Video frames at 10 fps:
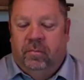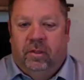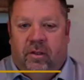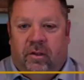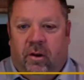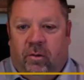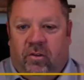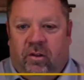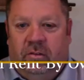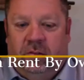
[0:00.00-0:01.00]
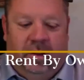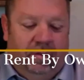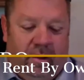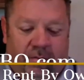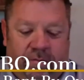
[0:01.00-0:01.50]

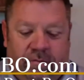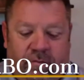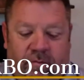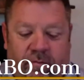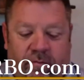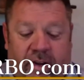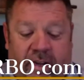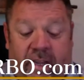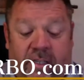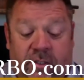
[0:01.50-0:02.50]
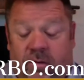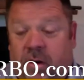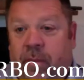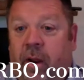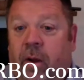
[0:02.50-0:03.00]
And vacation rent
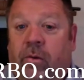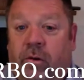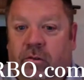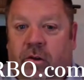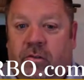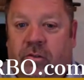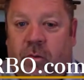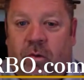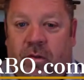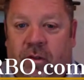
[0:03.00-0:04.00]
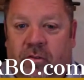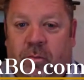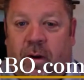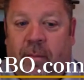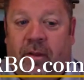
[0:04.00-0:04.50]
by owner is also one that's
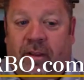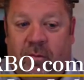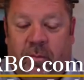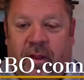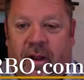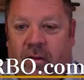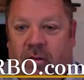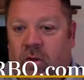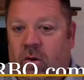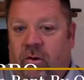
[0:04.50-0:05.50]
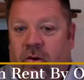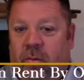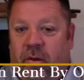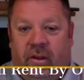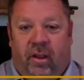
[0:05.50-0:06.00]
probably even been out longer,
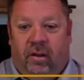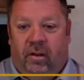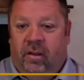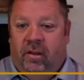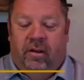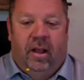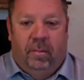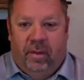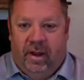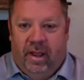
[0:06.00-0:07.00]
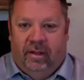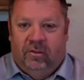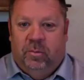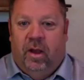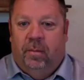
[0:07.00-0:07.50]
but yet not been as
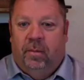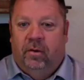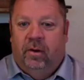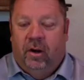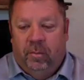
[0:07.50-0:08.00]
popular.